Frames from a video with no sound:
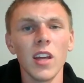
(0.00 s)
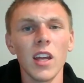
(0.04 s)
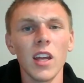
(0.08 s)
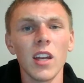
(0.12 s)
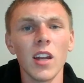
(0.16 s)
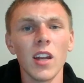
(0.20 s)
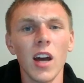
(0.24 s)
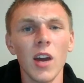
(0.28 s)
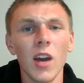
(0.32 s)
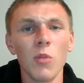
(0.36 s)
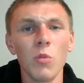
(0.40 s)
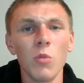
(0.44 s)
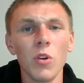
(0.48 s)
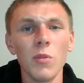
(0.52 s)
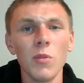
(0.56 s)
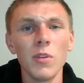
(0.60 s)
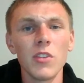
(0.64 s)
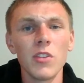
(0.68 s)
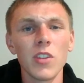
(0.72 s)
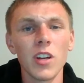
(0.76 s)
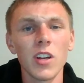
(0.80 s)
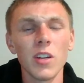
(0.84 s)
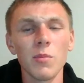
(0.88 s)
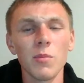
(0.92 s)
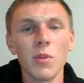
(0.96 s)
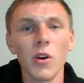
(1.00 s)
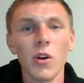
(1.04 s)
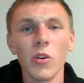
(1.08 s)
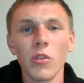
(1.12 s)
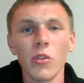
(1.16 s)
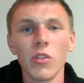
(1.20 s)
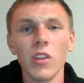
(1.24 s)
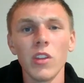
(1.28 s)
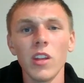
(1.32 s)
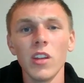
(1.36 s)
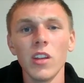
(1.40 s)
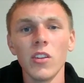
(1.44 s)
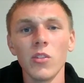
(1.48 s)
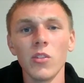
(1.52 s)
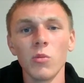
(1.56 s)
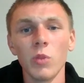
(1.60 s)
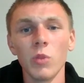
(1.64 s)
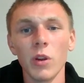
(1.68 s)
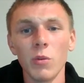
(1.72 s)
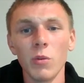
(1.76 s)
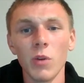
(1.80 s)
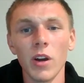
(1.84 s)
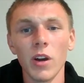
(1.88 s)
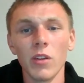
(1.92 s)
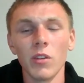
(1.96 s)
And I will be trying to post these
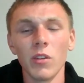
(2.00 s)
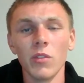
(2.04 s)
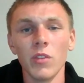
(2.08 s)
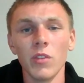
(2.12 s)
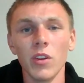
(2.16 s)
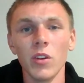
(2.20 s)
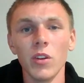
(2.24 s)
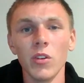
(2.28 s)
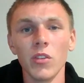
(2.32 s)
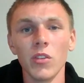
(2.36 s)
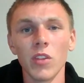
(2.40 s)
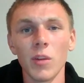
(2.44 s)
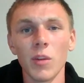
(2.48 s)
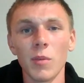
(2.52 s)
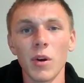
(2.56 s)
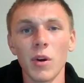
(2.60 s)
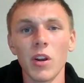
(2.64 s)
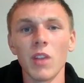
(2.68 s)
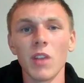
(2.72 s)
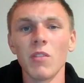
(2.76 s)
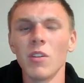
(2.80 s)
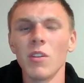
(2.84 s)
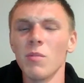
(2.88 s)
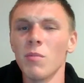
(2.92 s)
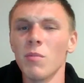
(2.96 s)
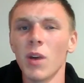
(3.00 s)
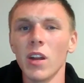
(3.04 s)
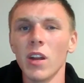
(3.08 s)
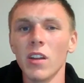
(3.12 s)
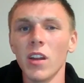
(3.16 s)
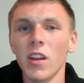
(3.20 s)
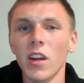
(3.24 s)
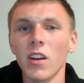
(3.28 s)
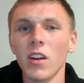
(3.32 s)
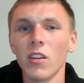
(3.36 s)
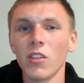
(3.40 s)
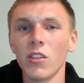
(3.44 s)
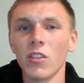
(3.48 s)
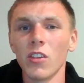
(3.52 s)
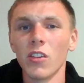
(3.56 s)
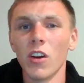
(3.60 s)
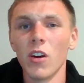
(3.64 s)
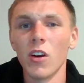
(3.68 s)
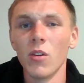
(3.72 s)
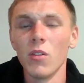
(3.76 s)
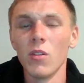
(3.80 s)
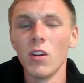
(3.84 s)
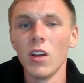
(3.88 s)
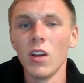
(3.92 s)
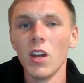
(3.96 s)
Rewind reviews about every Monday or
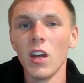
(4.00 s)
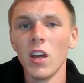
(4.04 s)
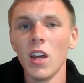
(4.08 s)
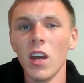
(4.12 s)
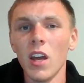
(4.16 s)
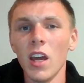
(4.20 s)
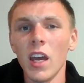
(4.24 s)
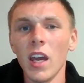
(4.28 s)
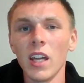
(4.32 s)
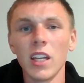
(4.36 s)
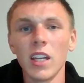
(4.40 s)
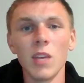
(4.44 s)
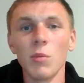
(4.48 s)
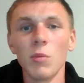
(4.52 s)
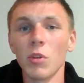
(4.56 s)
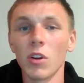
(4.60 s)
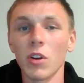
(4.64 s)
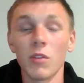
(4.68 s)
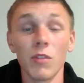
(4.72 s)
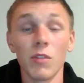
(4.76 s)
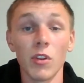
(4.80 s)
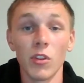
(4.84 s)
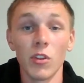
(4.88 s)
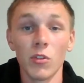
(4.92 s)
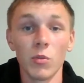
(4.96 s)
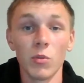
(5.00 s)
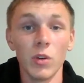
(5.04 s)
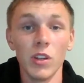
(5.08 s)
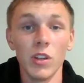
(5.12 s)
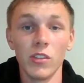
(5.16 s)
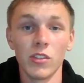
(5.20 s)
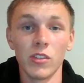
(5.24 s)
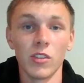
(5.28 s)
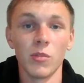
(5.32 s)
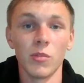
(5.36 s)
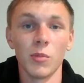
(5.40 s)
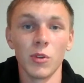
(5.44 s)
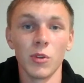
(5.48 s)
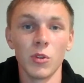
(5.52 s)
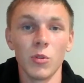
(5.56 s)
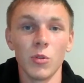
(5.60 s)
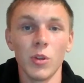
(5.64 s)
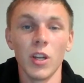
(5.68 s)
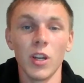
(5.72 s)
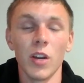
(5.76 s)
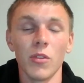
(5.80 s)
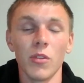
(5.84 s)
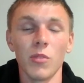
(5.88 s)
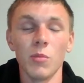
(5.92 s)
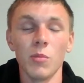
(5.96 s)
so, and keep looking for the tweets, because I'm going to
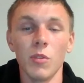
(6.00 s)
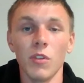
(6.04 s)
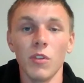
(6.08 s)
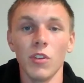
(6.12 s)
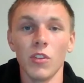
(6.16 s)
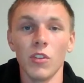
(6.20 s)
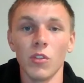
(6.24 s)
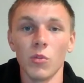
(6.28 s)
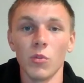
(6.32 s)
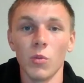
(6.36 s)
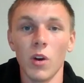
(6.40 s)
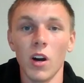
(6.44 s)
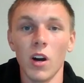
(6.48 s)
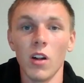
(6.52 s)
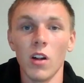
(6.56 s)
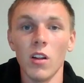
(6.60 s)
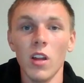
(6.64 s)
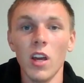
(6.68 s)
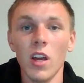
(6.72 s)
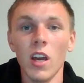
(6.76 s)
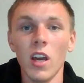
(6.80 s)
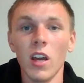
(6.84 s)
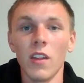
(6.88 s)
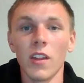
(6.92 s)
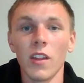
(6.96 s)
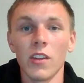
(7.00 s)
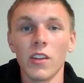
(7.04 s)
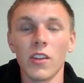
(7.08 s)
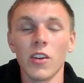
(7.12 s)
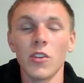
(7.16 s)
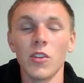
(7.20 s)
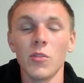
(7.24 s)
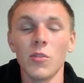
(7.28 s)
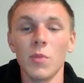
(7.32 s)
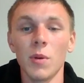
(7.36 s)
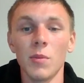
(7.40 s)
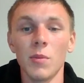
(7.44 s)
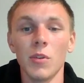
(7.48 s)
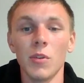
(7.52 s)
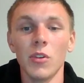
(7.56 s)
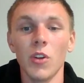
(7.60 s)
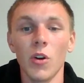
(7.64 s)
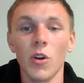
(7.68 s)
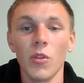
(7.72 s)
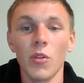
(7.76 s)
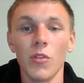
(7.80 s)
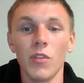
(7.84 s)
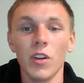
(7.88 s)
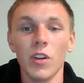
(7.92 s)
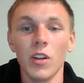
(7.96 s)
tweet out the movies as well, and that's how you maybe will
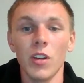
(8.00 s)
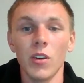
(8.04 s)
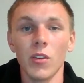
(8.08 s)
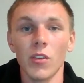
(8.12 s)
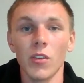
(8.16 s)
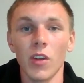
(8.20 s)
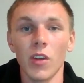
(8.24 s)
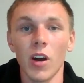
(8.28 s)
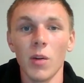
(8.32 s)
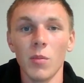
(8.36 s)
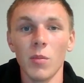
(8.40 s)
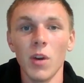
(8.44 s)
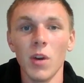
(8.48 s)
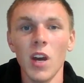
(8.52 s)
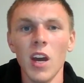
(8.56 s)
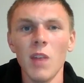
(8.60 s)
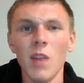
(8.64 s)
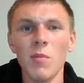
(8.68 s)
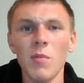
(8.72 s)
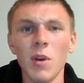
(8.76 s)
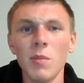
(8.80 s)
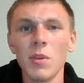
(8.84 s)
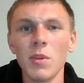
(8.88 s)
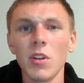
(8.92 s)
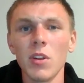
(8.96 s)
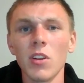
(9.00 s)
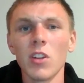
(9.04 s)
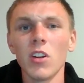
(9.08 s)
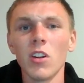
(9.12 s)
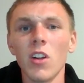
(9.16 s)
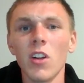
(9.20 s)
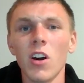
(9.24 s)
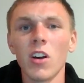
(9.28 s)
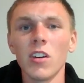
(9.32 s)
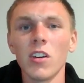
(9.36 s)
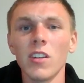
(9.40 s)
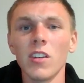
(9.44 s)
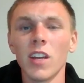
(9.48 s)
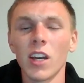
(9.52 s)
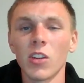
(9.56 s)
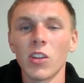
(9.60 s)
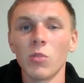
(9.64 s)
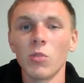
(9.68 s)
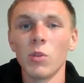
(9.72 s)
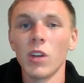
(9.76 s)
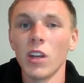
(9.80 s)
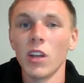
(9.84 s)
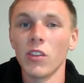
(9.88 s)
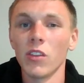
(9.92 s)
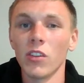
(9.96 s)
know the video's up. Might be a little hard
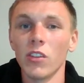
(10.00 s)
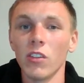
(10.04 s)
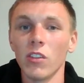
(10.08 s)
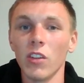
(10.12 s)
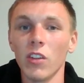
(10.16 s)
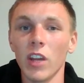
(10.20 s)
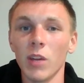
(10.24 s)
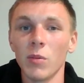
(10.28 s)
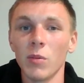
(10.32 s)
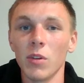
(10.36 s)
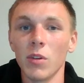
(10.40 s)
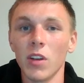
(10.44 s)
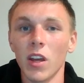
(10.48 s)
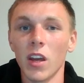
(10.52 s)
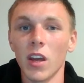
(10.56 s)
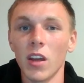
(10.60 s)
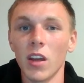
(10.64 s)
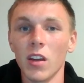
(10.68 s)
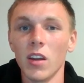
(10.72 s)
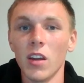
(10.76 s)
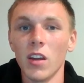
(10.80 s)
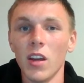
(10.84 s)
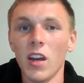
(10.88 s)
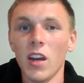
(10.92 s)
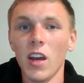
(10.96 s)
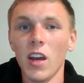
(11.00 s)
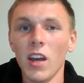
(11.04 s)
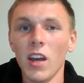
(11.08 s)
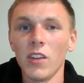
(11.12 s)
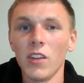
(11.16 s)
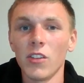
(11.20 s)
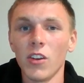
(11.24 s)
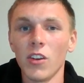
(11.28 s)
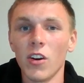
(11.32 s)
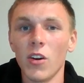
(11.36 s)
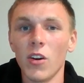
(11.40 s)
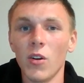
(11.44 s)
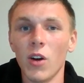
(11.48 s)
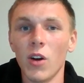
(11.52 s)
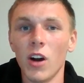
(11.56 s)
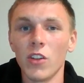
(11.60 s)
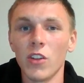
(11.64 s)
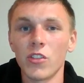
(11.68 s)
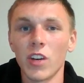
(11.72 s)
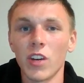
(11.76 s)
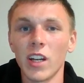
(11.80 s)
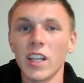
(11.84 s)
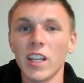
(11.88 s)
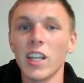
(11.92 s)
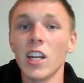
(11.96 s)
next week as it's Labor Day, so I'll
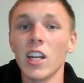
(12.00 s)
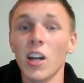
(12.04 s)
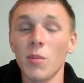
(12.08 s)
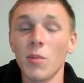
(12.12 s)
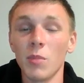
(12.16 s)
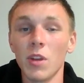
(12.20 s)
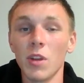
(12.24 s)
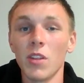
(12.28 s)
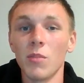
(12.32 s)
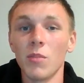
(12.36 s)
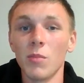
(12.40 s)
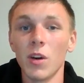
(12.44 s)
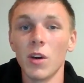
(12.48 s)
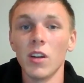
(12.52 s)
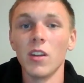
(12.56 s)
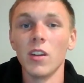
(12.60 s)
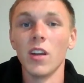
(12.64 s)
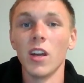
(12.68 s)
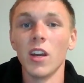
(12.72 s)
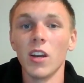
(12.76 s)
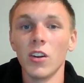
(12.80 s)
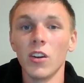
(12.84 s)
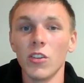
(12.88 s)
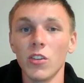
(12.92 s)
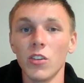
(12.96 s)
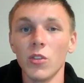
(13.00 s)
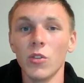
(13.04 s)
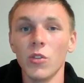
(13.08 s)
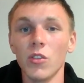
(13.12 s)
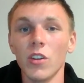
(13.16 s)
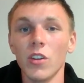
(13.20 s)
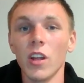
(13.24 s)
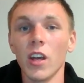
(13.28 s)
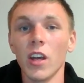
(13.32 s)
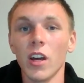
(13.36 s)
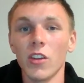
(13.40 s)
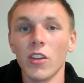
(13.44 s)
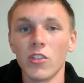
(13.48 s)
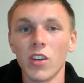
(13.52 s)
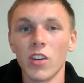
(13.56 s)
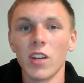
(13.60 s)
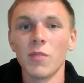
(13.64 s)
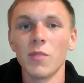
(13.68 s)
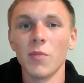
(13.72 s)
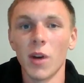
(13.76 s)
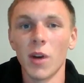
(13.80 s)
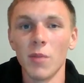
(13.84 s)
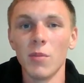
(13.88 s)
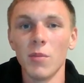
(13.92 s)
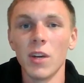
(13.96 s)
try to get it up either Monday or Tuesday.
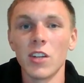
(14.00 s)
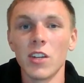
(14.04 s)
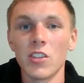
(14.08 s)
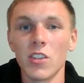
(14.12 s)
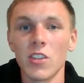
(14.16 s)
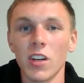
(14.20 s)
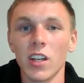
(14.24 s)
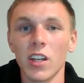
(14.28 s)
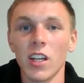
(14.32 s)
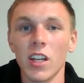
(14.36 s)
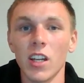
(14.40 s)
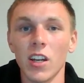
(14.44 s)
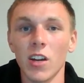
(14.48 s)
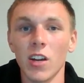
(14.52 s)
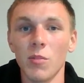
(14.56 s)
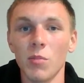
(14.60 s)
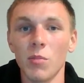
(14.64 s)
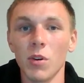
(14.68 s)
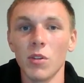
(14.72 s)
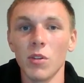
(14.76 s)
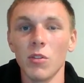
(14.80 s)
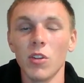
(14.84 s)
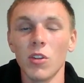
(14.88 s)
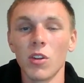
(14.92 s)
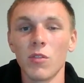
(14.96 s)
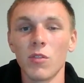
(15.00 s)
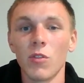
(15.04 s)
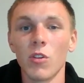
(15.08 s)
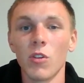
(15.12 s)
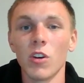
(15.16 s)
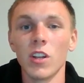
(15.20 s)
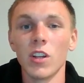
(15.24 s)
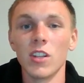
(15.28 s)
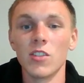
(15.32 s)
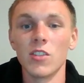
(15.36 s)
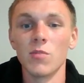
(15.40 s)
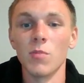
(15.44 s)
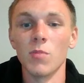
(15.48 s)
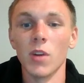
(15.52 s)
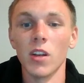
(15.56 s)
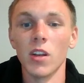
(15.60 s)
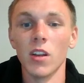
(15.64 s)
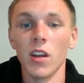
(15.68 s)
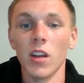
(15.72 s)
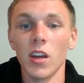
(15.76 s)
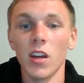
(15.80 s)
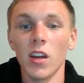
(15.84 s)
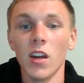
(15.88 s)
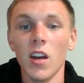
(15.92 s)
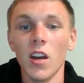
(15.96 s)
I'll make sure I get it up, but look forward to each
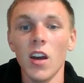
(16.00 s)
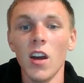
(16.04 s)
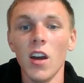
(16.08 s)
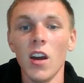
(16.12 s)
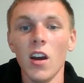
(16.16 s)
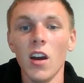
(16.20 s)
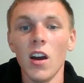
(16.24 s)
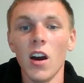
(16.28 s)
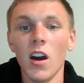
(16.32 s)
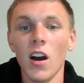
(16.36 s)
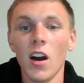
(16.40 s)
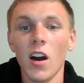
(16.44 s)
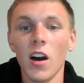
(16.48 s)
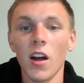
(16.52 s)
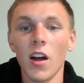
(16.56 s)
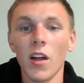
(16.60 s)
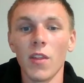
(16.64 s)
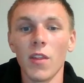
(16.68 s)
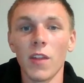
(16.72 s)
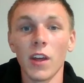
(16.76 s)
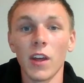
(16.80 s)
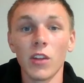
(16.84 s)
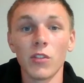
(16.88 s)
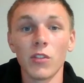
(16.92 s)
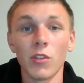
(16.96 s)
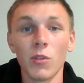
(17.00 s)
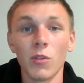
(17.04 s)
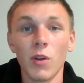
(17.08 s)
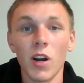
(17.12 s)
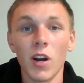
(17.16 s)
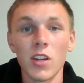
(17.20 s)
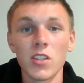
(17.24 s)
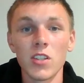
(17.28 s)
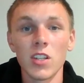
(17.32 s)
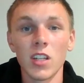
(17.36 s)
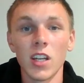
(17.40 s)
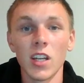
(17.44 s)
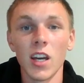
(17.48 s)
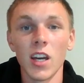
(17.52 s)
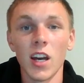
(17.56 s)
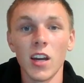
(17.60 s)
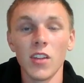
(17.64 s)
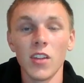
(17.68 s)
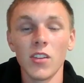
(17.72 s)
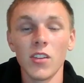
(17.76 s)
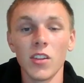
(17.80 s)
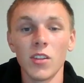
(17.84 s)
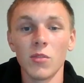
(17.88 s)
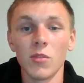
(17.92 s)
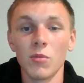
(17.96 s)
Monday. Thanks for watching,
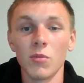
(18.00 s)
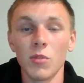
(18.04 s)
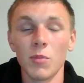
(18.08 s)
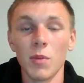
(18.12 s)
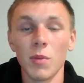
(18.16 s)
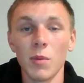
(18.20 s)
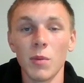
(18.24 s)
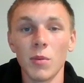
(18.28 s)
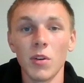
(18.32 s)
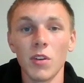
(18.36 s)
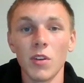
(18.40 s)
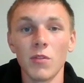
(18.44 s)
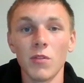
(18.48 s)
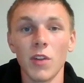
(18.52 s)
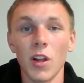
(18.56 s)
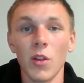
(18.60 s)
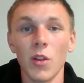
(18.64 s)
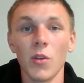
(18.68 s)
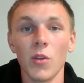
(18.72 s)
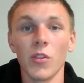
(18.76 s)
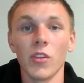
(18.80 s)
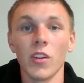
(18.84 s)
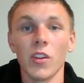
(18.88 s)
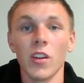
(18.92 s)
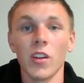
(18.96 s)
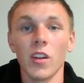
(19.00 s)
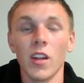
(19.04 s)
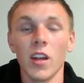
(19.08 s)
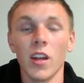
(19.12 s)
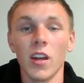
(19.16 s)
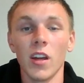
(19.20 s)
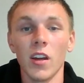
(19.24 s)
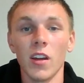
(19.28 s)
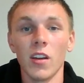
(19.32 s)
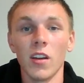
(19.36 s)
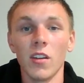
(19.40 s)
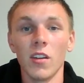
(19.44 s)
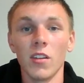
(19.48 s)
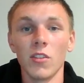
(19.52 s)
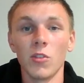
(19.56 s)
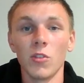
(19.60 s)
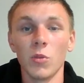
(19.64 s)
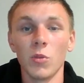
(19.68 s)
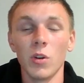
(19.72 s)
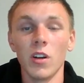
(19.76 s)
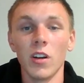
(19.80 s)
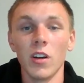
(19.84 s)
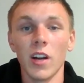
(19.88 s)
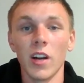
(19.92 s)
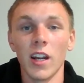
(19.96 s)
guys, and remember, follow us on
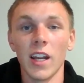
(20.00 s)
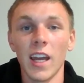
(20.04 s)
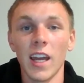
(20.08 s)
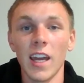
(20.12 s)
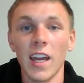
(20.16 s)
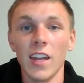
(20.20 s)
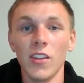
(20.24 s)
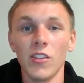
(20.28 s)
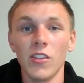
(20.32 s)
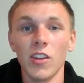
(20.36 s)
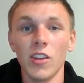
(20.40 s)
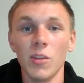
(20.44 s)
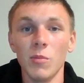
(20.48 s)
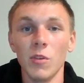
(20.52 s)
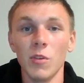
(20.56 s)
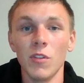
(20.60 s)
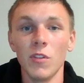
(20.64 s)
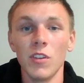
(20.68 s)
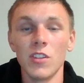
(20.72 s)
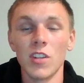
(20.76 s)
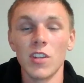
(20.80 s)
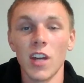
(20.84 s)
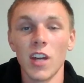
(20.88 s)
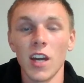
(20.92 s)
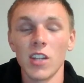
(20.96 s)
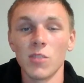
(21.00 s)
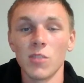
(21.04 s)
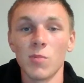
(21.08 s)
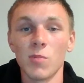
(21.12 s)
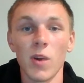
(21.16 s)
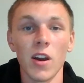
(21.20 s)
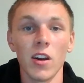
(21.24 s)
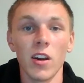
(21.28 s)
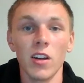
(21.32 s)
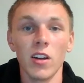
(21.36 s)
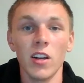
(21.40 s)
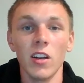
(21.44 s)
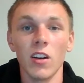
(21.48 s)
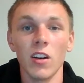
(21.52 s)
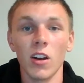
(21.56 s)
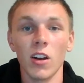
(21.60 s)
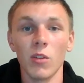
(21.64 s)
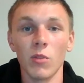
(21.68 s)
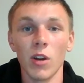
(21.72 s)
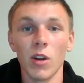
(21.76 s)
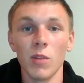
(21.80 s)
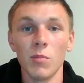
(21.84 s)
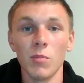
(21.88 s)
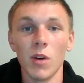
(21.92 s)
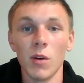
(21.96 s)
Twitter at AC Movie Chats, buy our gear on
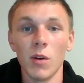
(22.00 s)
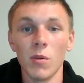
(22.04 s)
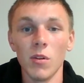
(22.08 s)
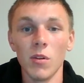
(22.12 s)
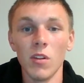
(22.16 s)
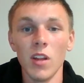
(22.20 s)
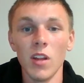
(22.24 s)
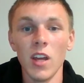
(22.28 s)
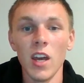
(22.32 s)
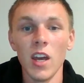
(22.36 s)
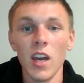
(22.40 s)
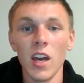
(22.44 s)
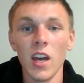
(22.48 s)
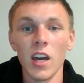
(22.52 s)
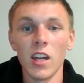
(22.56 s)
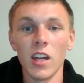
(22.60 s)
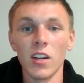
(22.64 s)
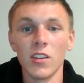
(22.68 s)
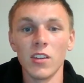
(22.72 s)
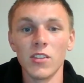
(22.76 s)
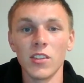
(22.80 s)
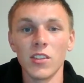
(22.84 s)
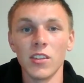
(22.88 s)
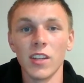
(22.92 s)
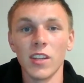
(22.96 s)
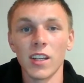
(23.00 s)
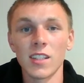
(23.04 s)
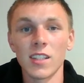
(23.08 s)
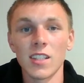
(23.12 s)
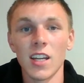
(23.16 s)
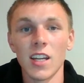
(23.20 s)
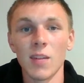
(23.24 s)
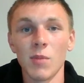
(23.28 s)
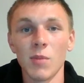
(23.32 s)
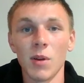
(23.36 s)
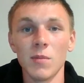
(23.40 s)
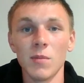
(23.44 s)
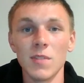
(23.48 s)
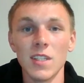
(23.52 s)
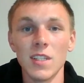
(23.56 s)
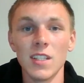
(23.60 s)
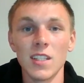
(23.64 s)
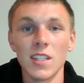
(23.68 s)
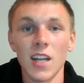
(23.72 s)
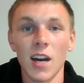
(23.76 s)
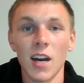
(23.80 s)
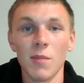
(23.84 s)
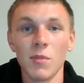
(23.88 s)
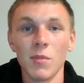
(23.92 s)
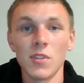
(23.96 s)
Redbubble, and until next time, I'm Dean
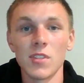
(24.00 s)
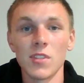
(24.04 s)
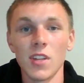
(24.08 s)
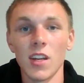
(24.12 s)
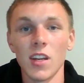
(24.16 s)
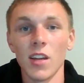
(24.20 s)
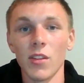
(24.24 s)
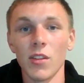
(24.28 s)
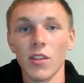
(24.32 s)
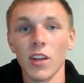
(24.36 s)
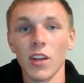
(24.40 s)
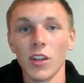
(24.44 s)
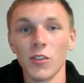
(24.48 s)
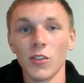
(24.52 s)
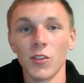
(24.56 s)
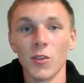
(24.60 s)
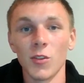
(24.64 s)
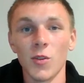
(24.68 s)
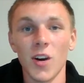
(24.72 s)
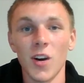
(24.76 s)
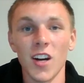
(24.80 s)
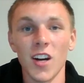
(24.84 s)
Thomas, and thanks for